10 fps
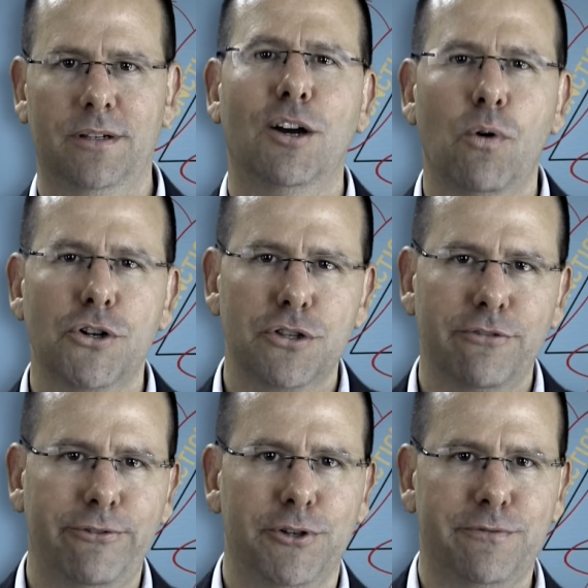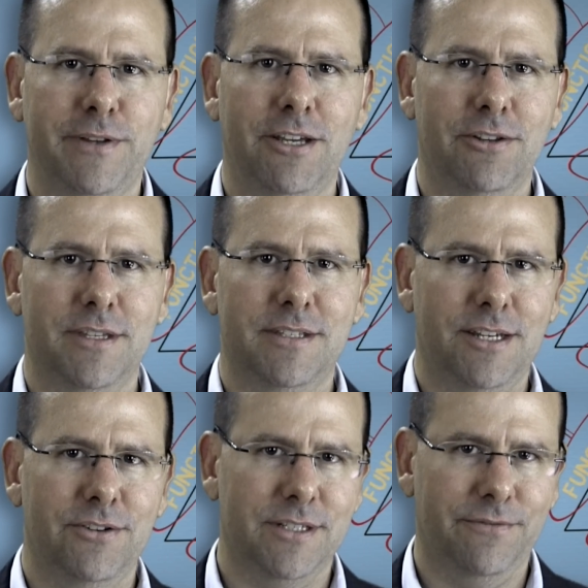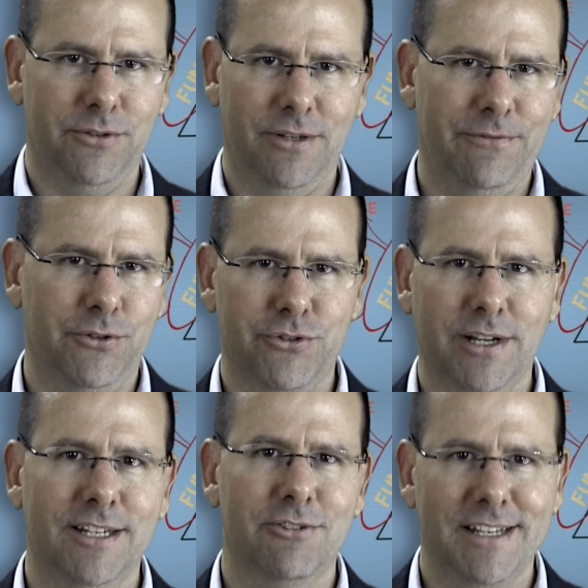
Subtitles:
Now watch the first video in this series if you're struggling